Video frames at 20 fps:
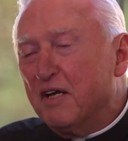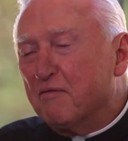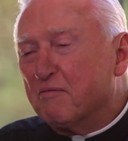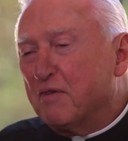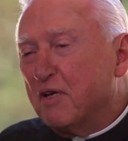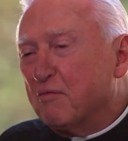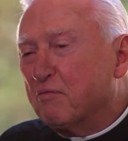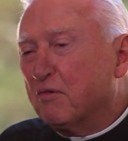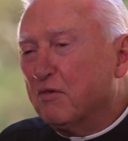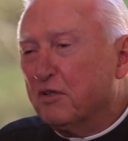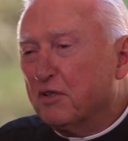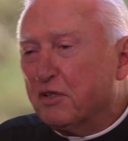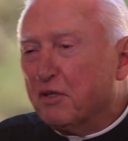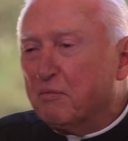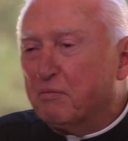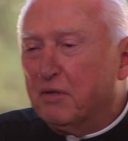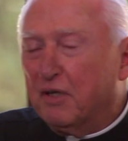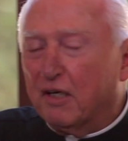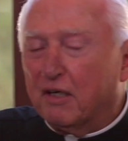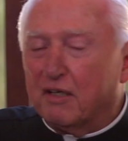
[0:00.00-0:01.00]
people in the
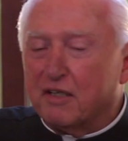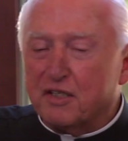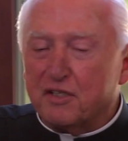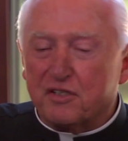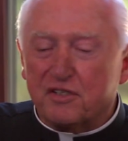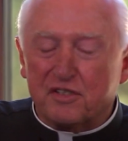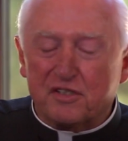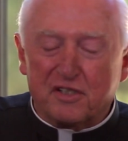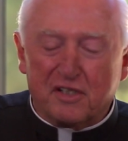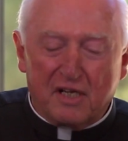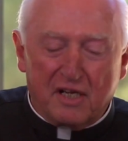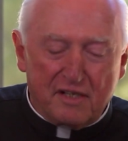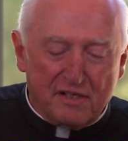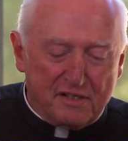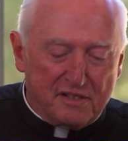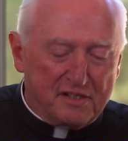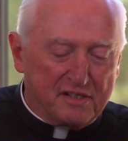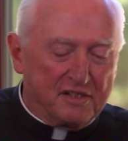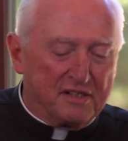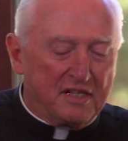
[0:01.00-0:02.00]
parish
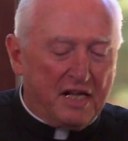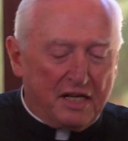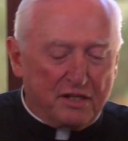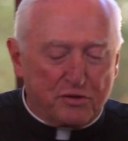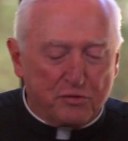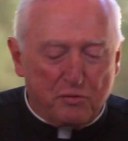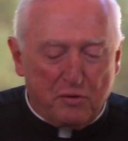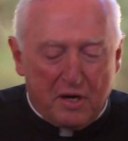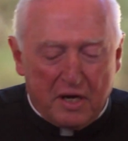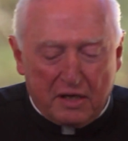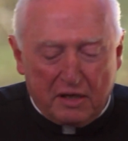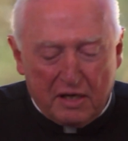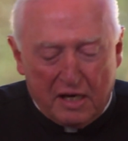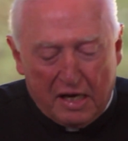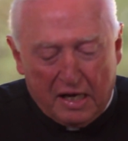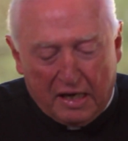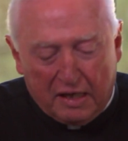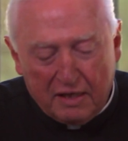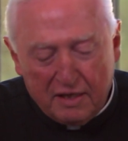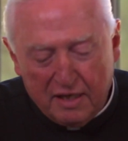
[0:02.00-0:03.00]
says that's why
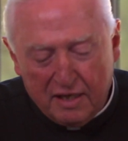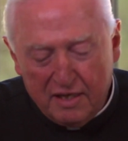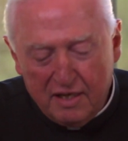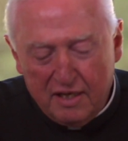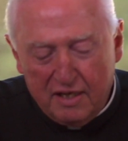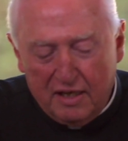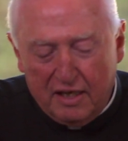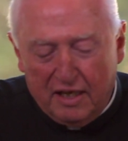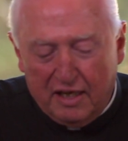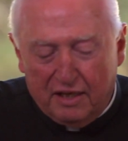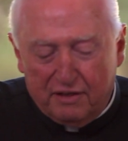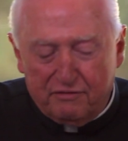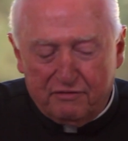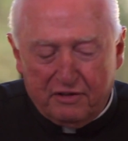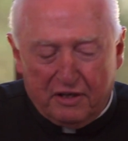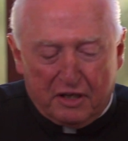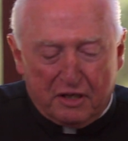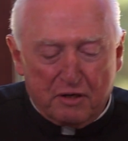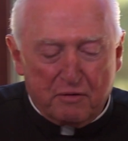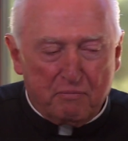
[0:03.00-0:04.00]
God
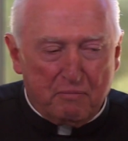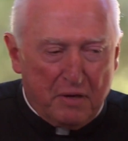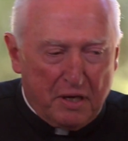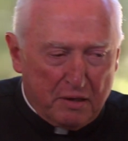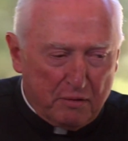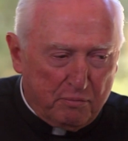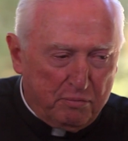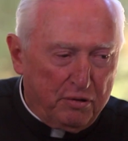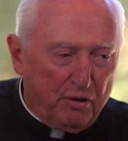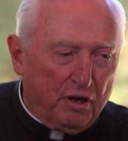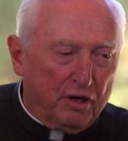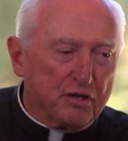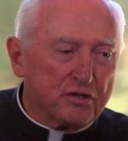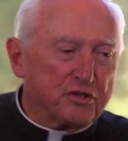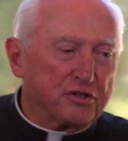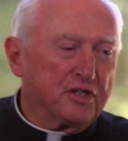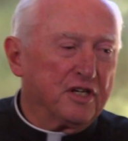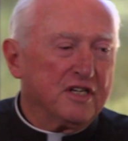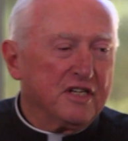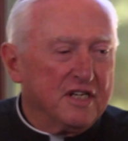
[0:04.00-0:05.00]
invented
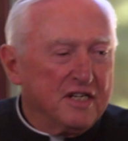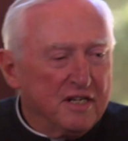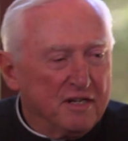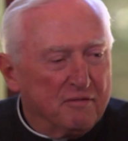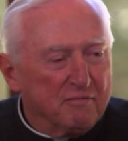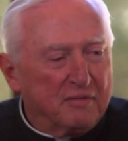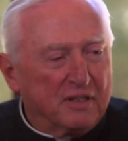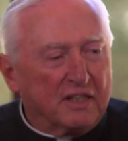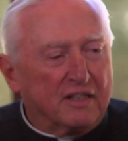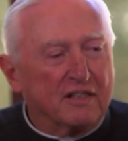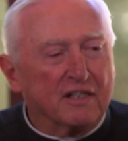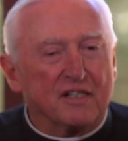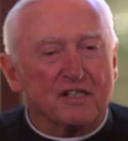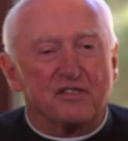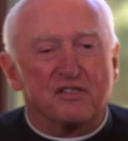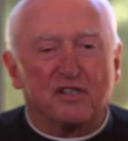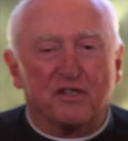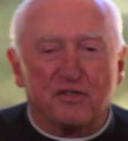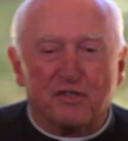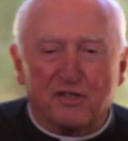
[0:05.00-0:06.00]
menopause,
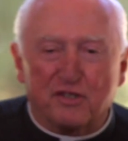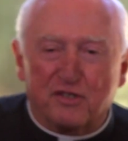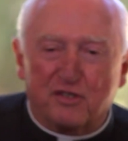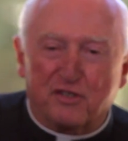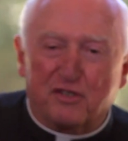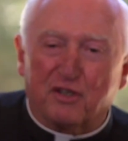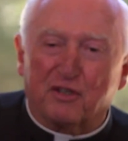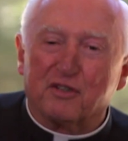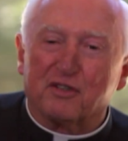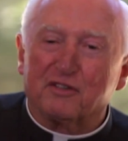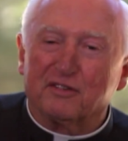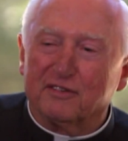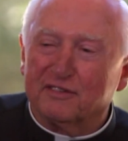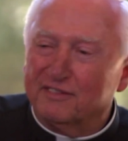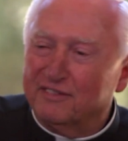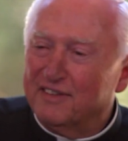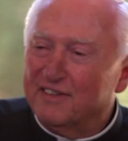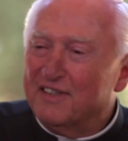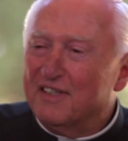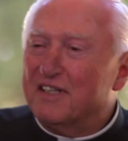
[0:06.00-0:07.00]
because there's a certain
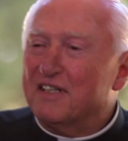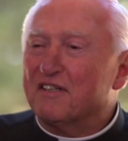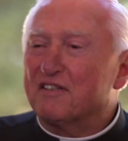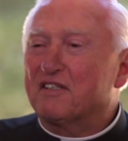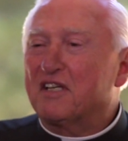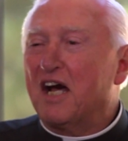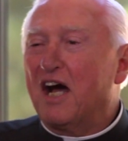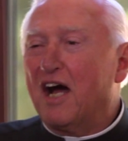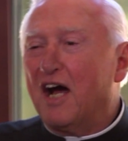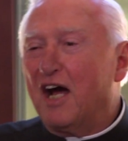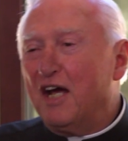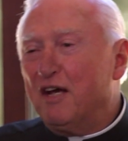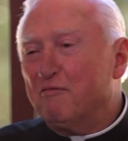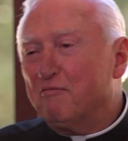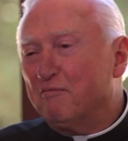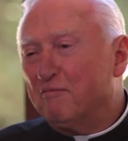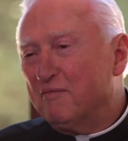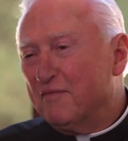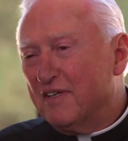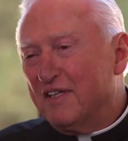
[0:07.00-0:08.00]

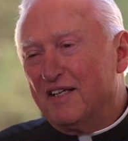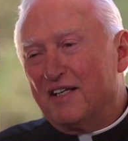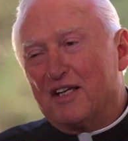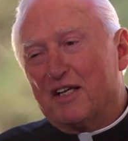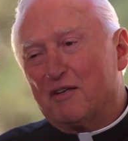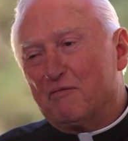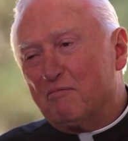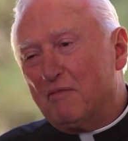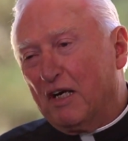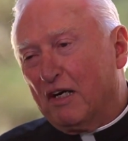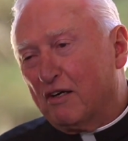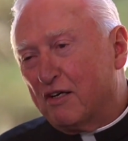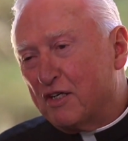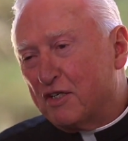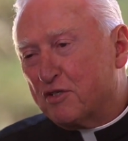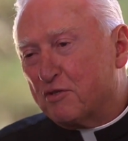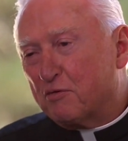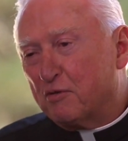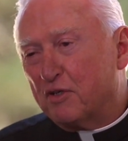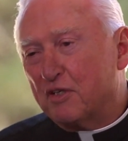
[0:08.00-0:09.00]
time in
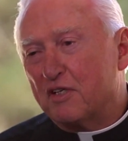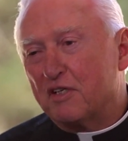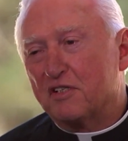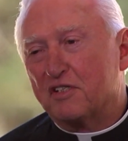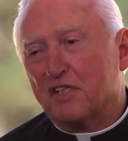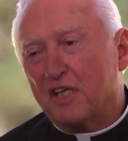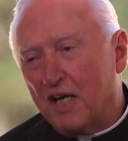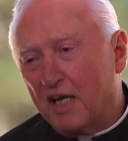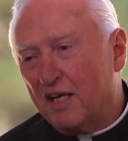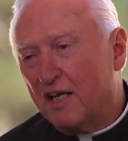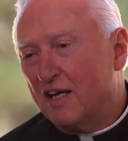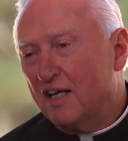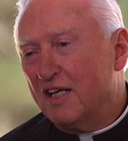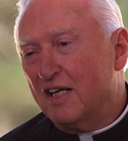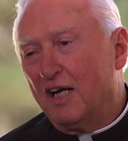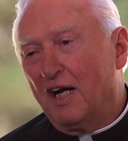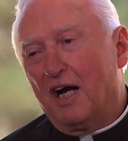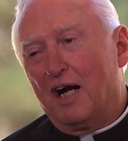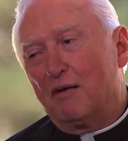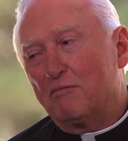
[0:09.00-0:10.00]
marriage where you say,
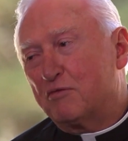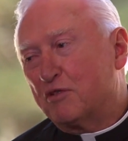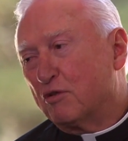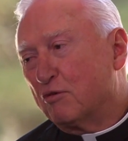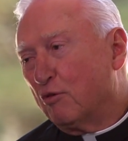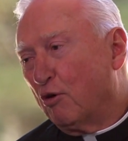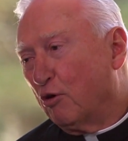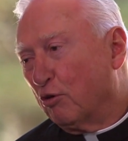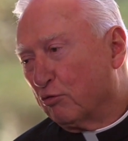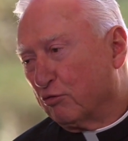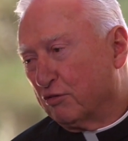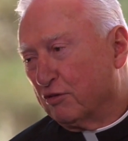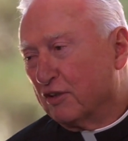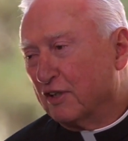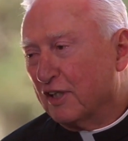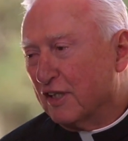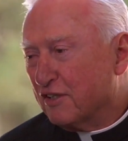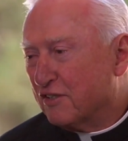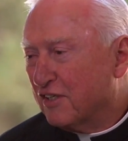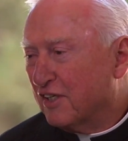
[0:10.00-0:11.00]
I'm too old for
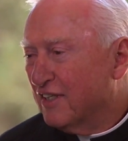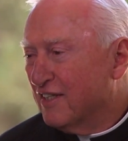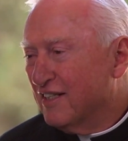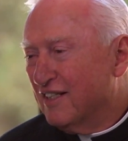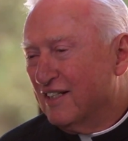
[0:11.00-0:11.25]
this.